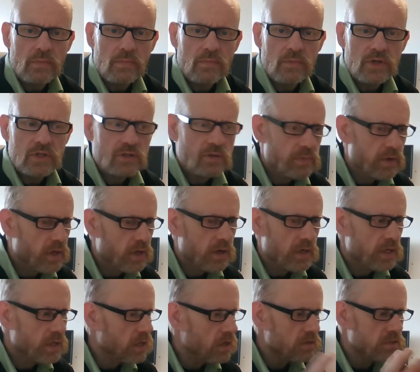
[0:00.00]
We should be
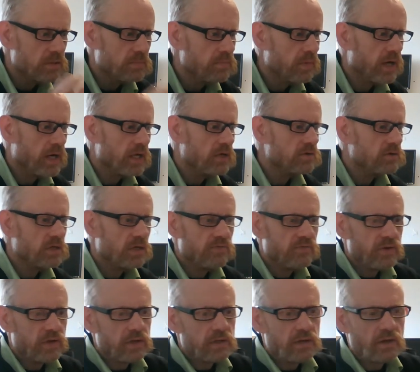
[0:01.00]
earning loads of money, we should live
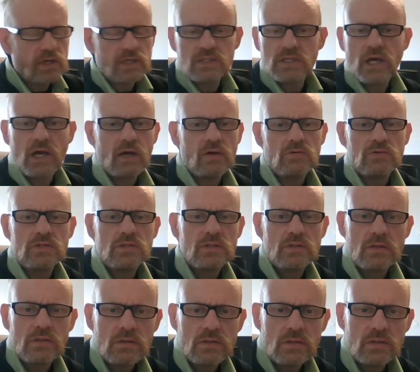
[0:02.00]
in a nice house.